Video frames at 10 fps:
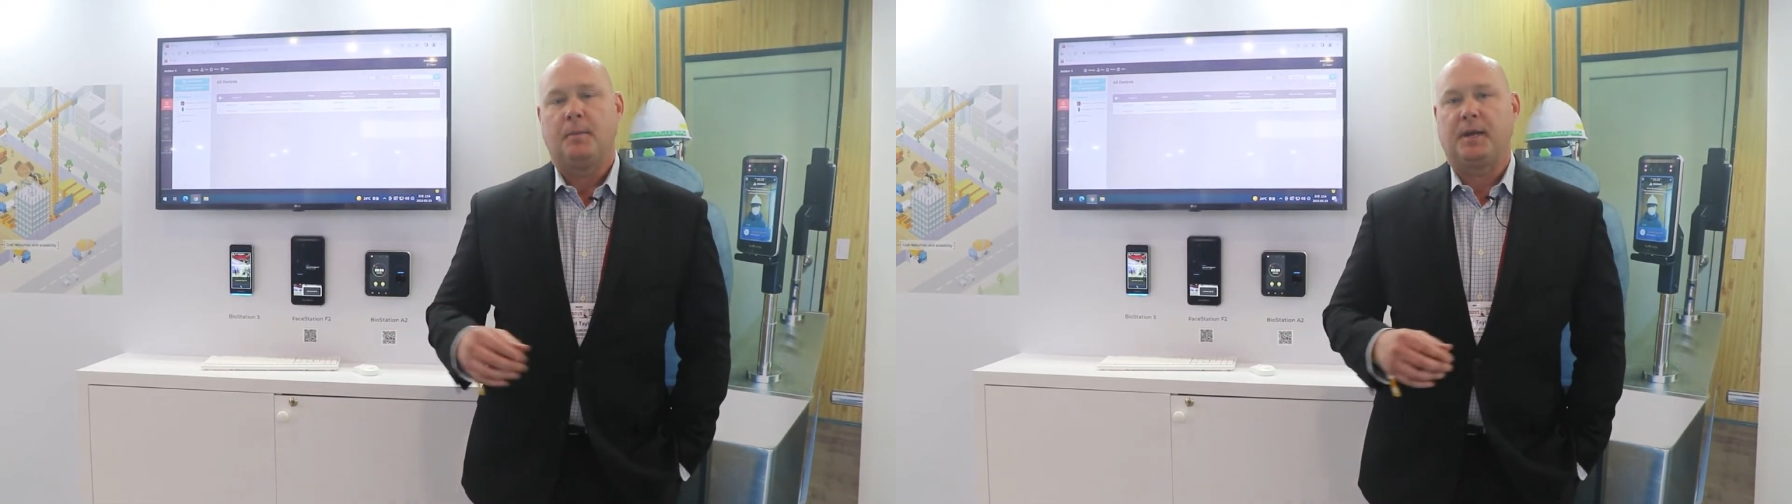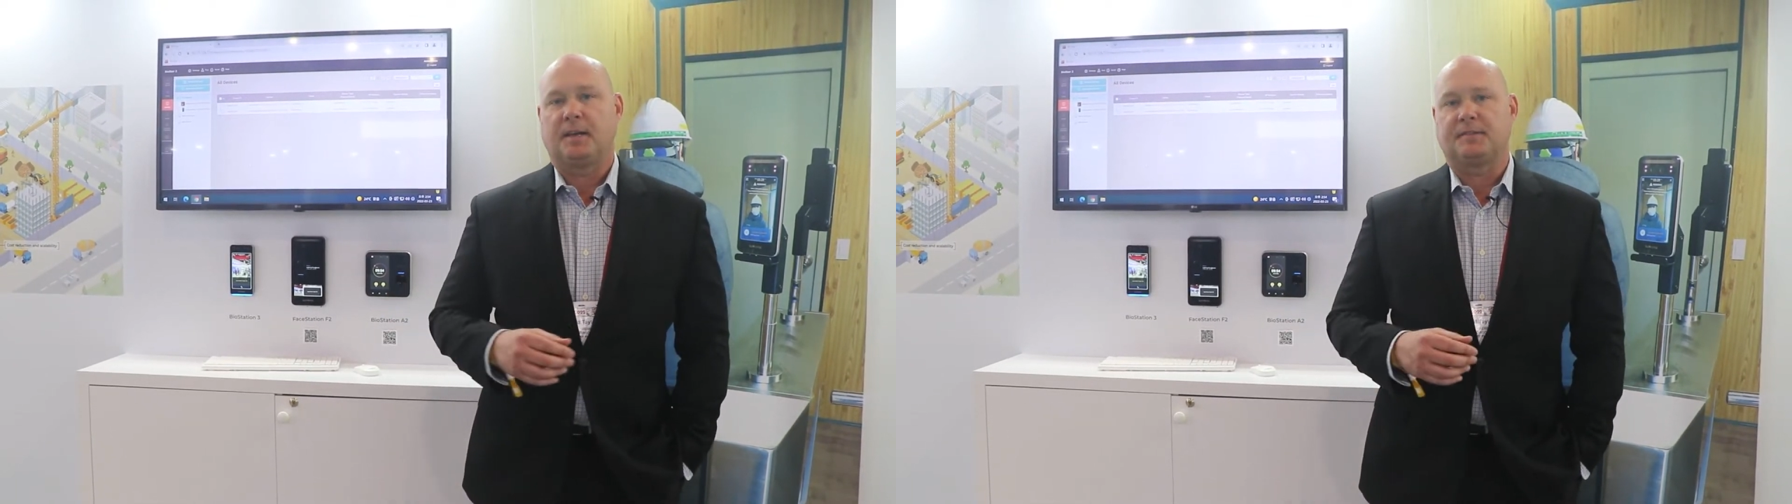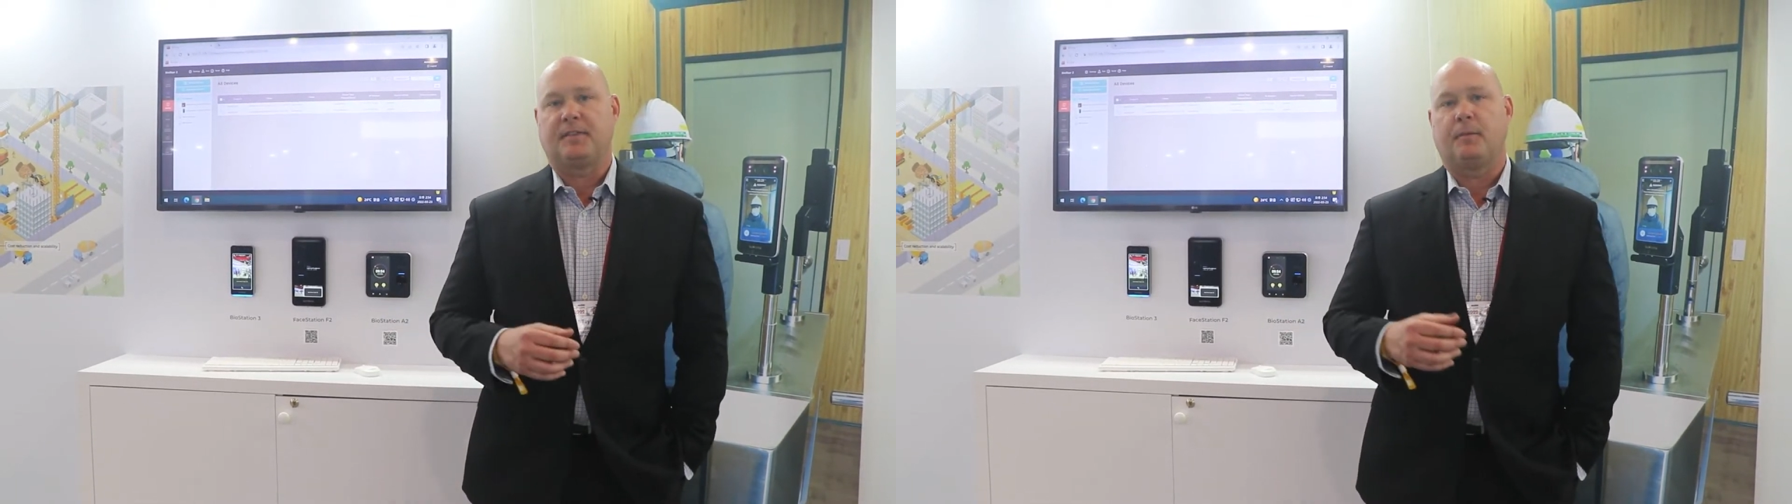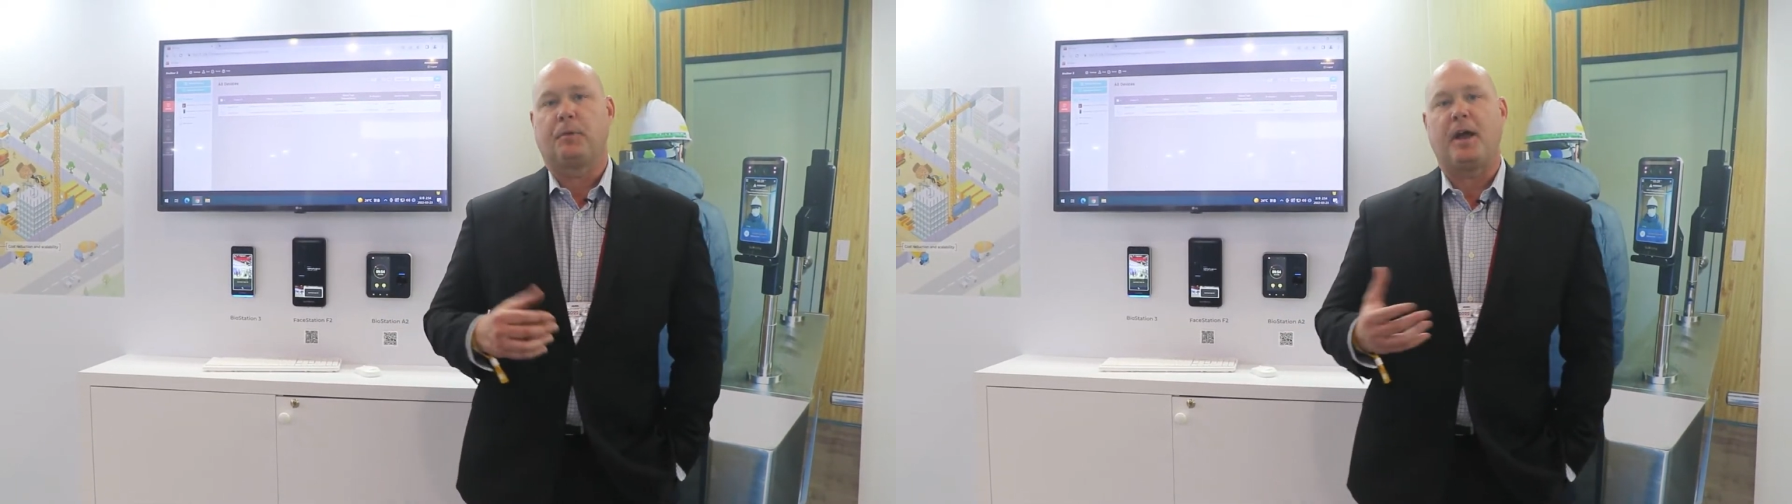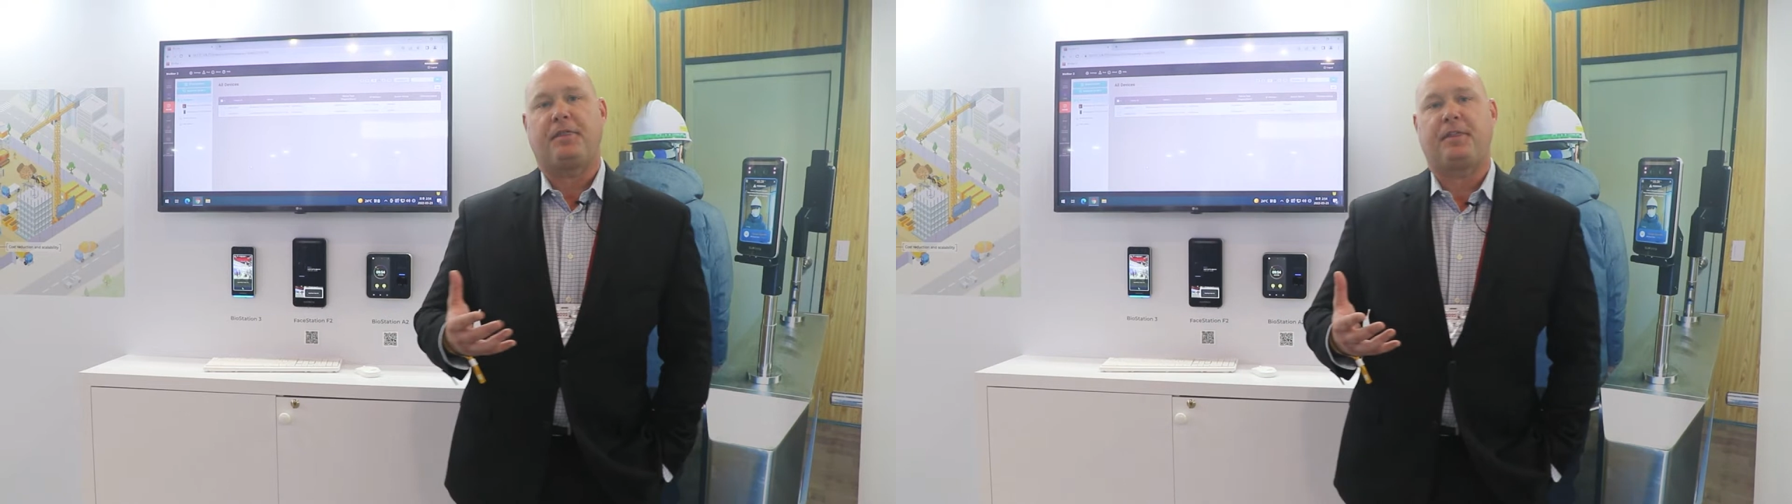because of the
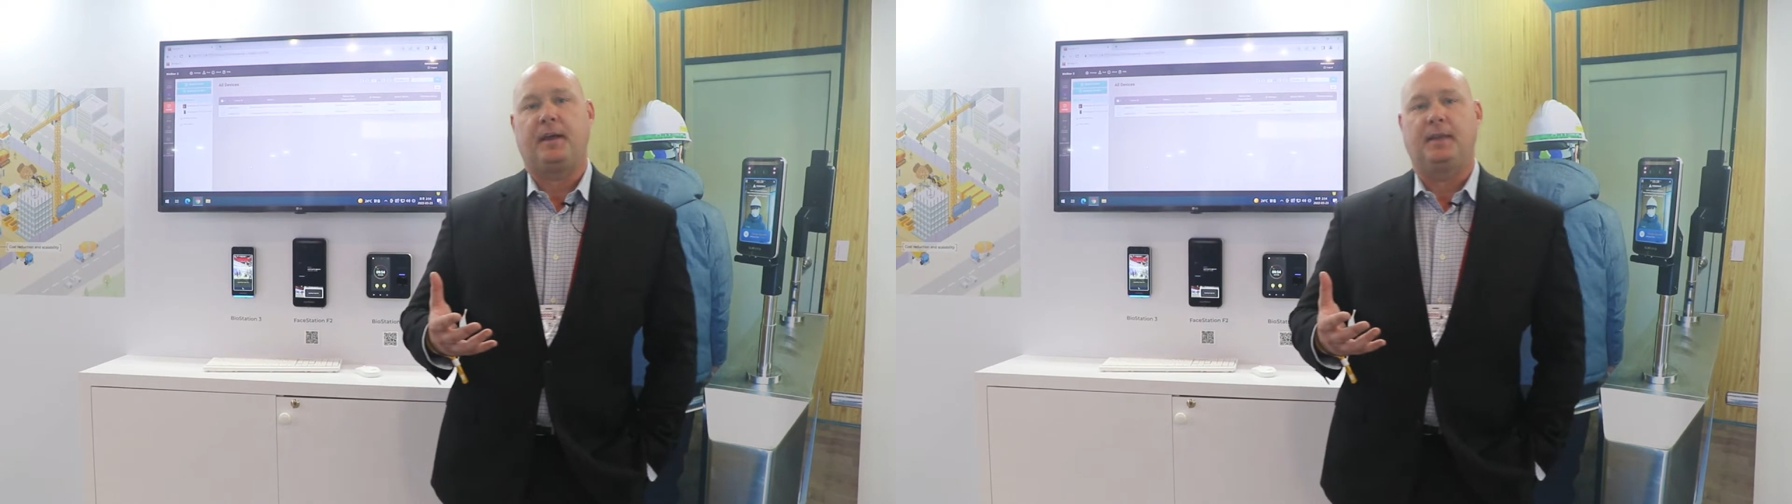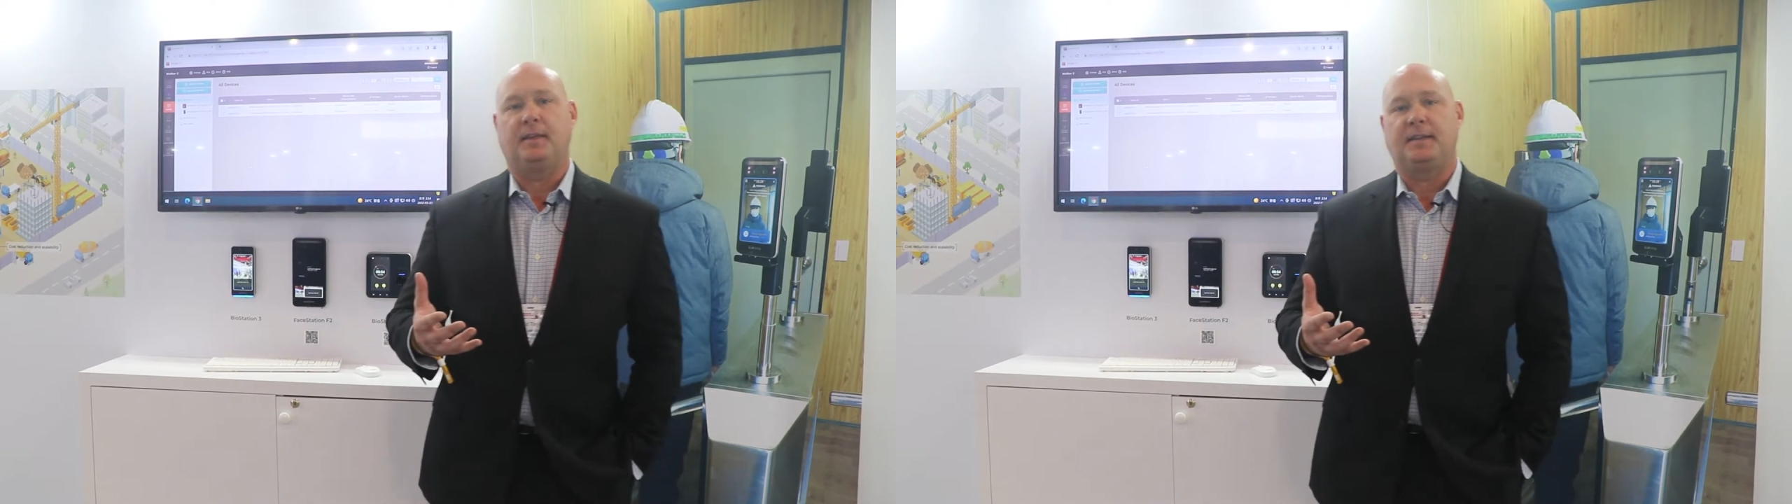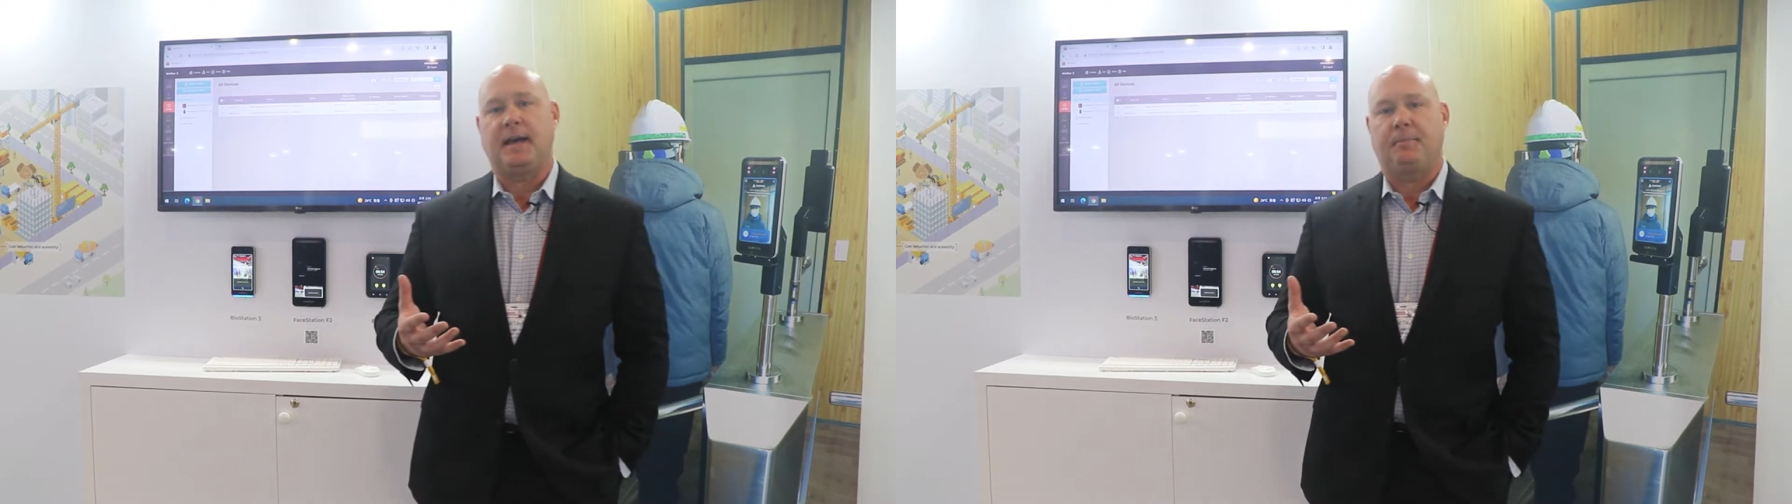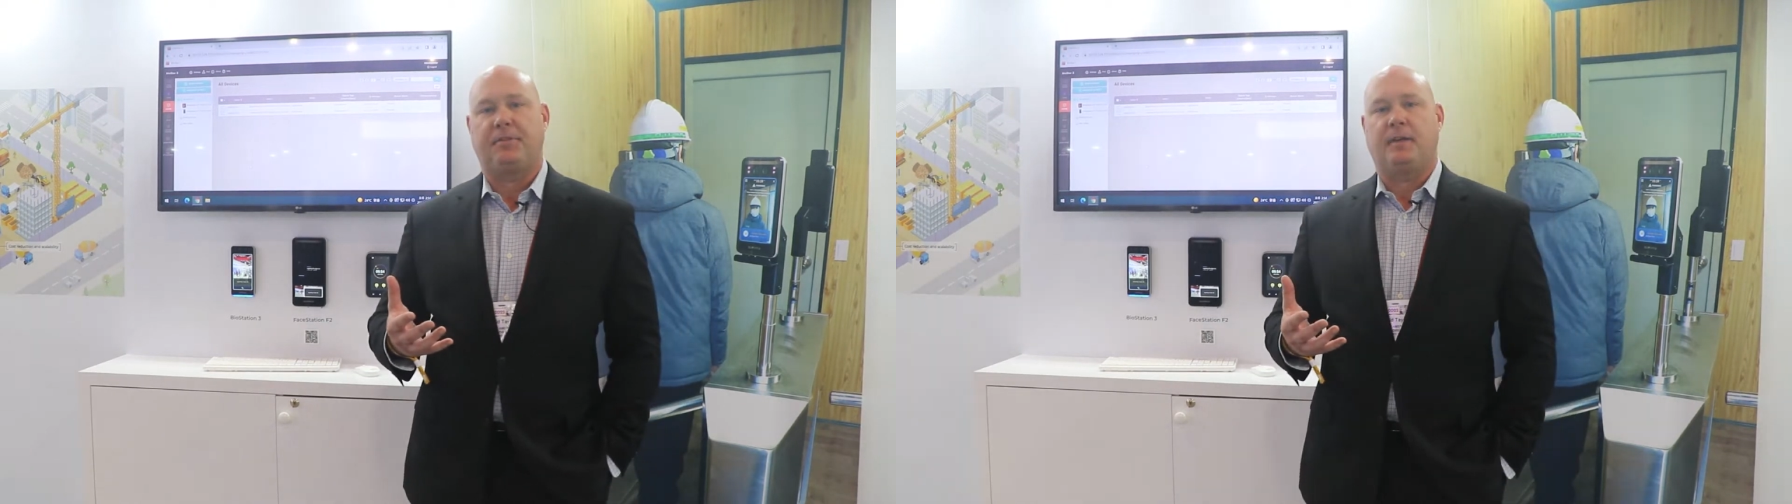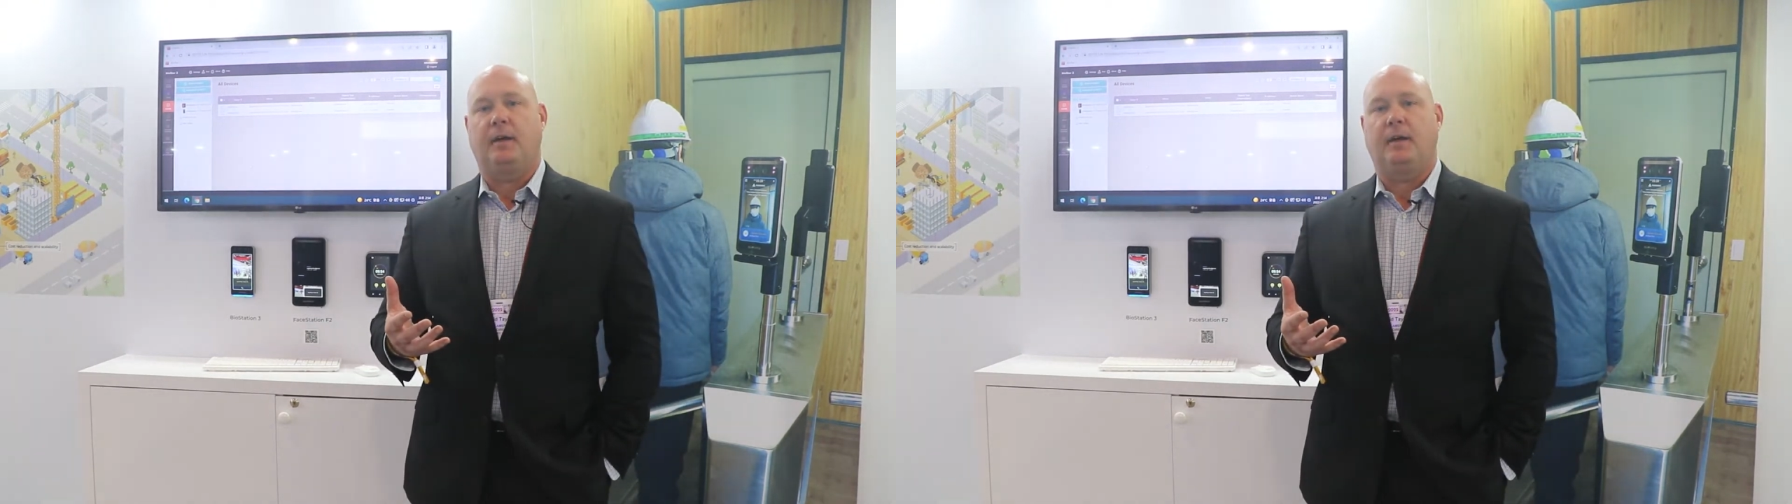breadth and the depth